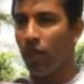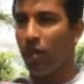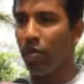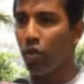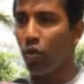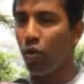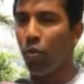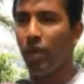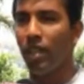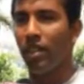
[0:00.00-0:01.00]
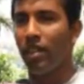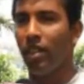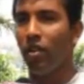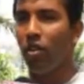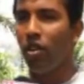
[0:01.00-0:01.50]
very much hoping that
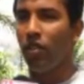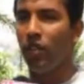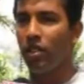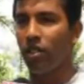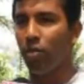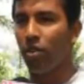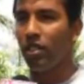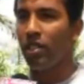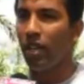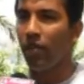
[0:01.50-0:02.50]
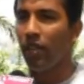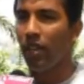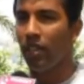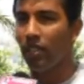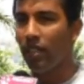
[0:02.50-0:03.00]
they all will support the same
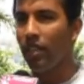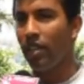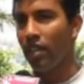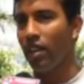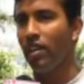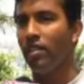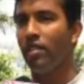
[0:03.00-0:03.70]
way as they did la